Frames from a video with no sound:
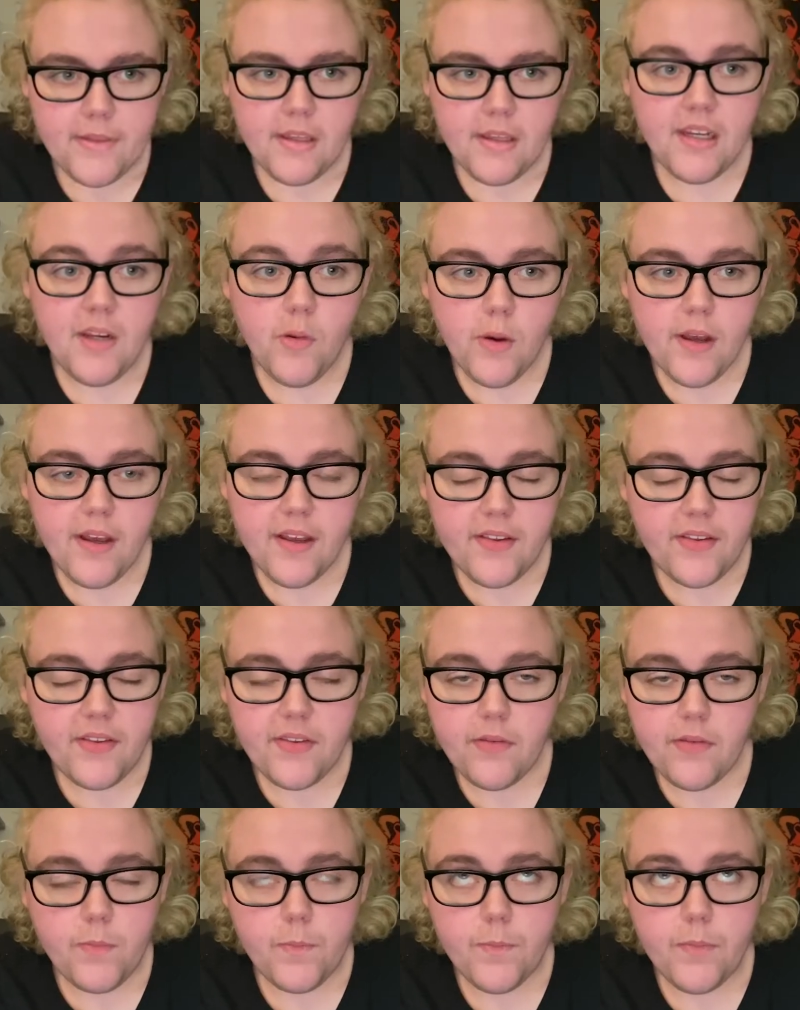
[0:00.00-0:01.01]

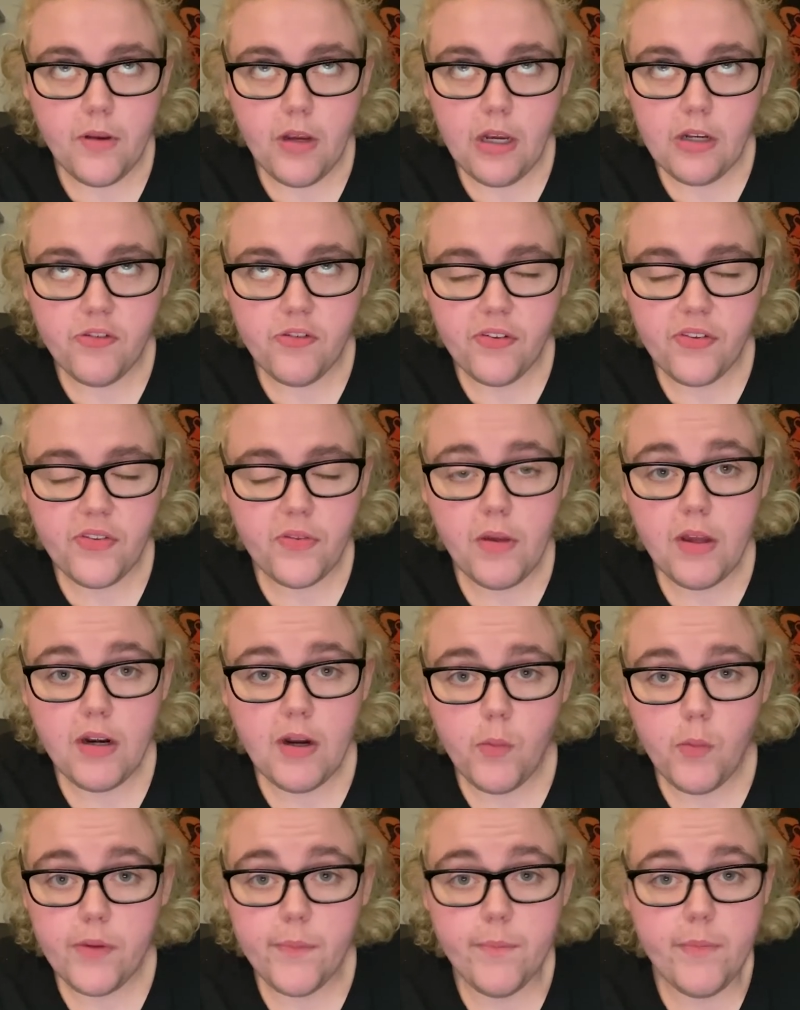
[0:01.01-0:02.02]
Anyways, I just thought I
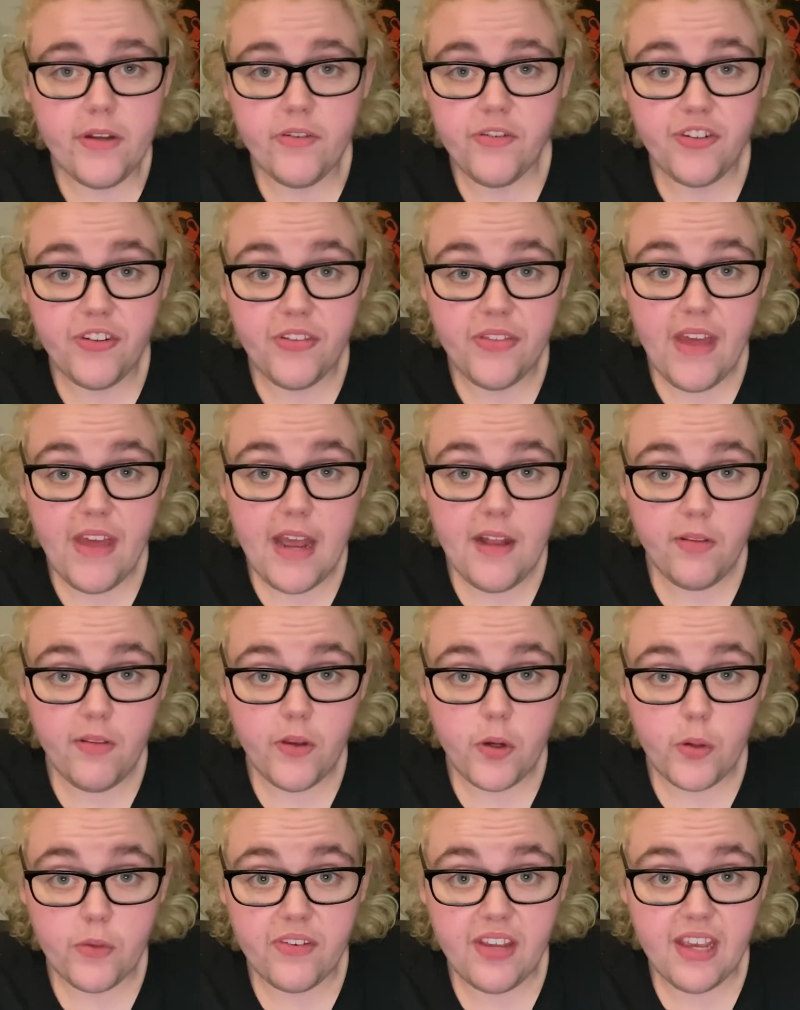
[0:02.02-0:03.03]
would mention that
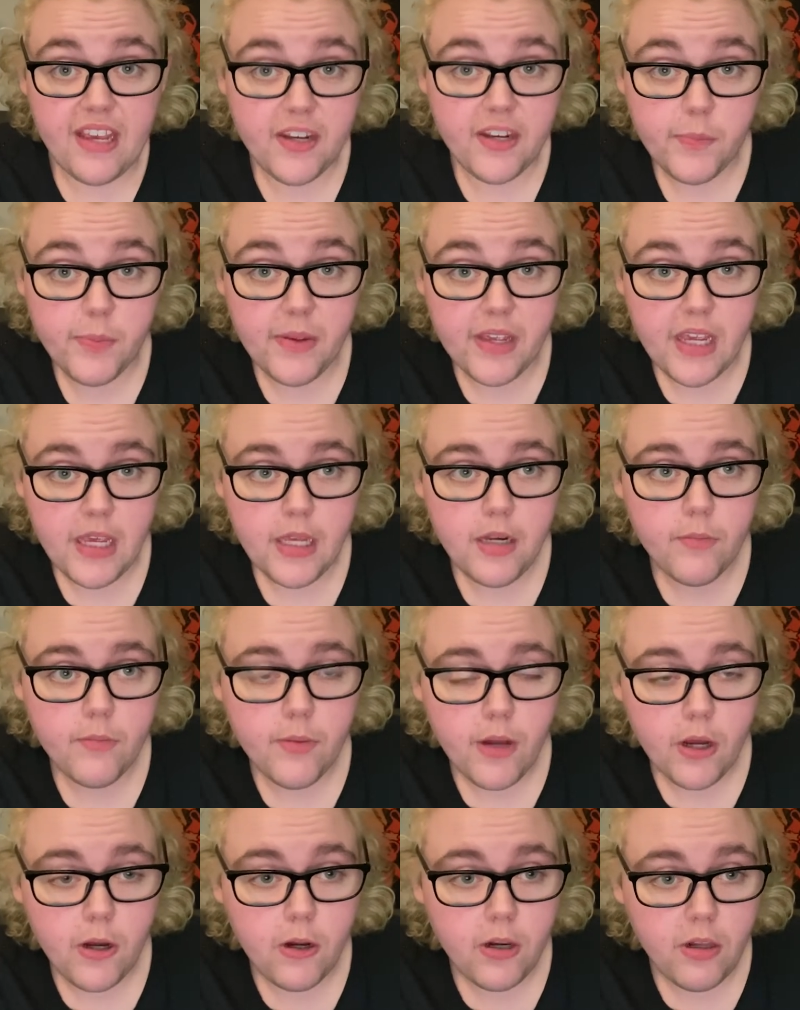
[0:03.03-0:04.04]
little tidbit.
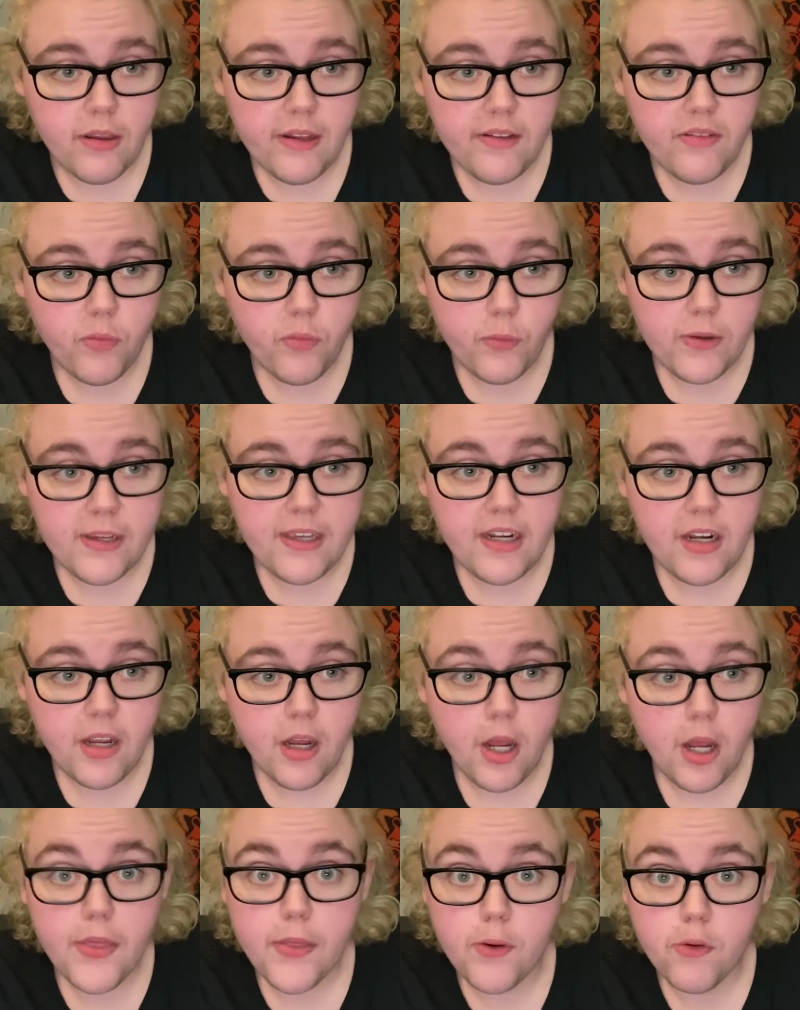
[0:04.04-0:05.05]
Let's read
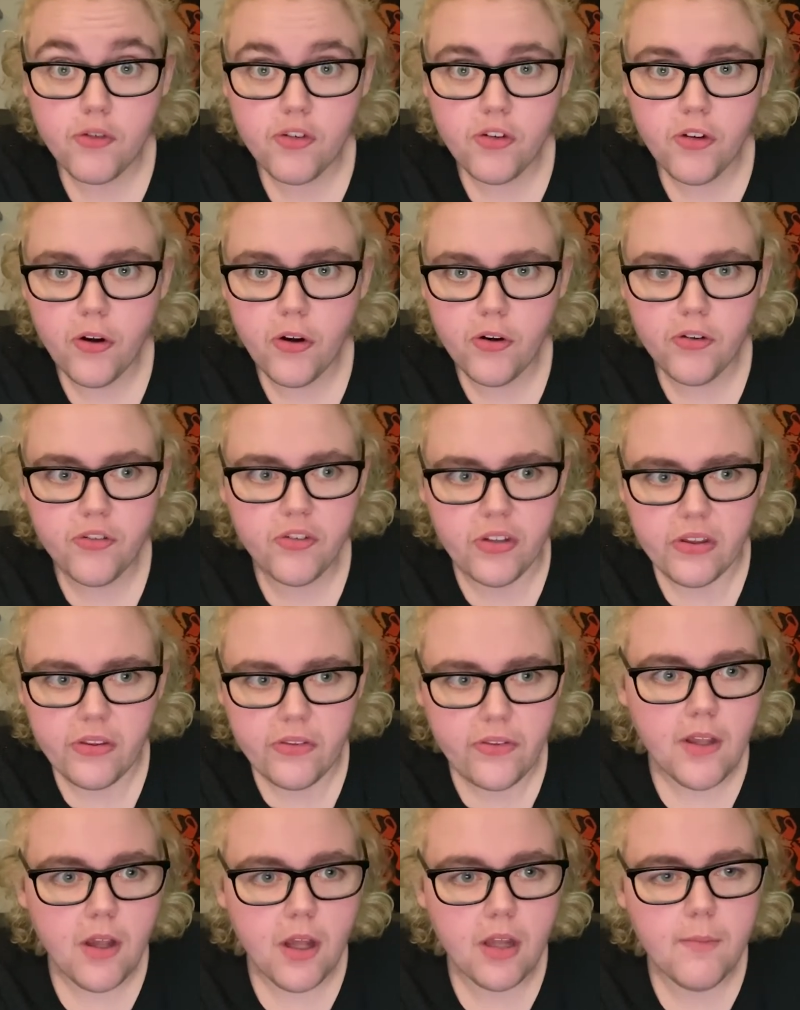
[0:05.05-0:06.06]
other
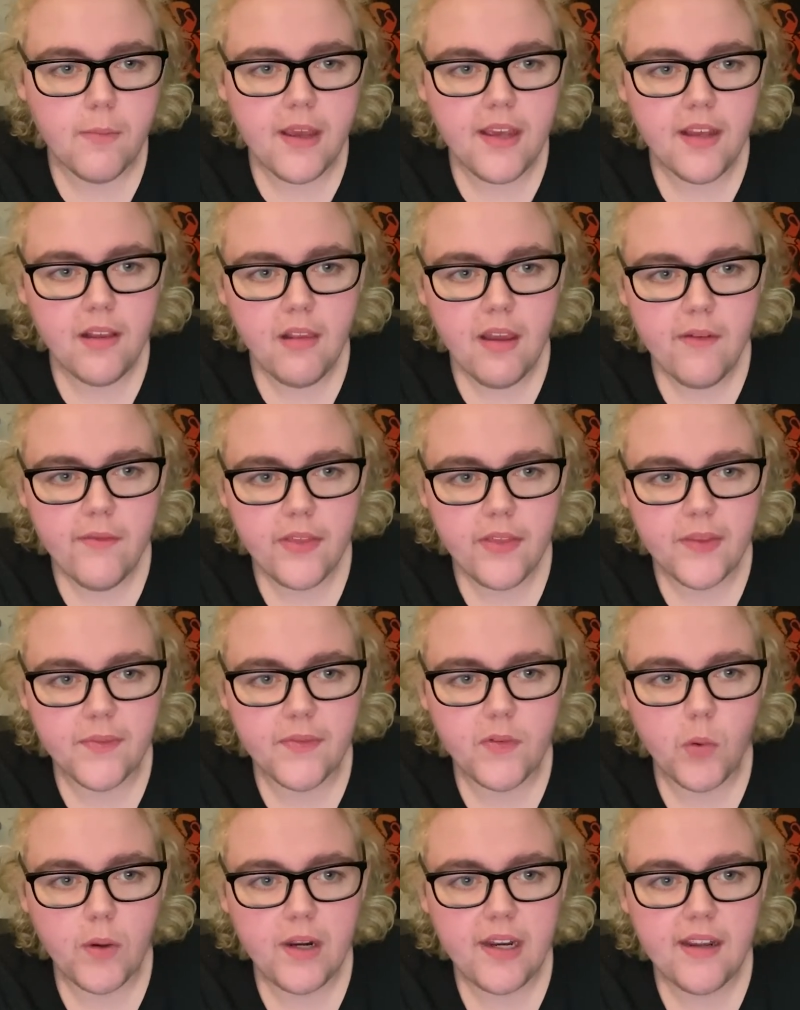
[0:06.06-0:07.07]
charges. On May 11th of
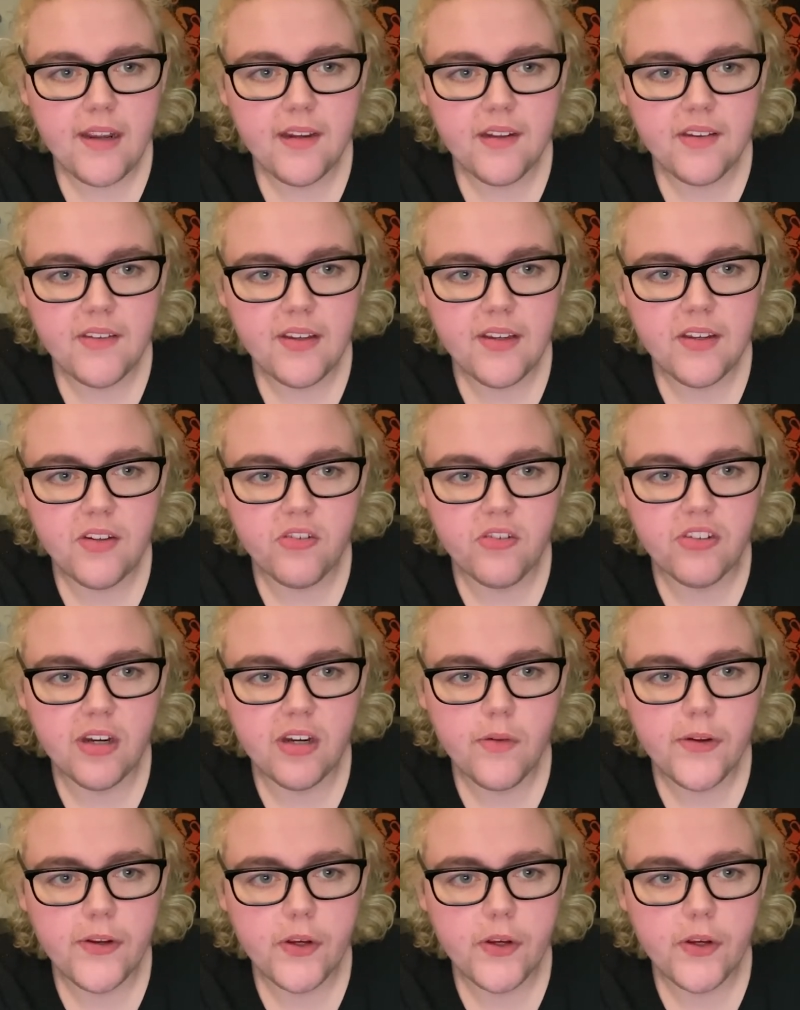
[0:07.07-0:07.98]
2018, Jerry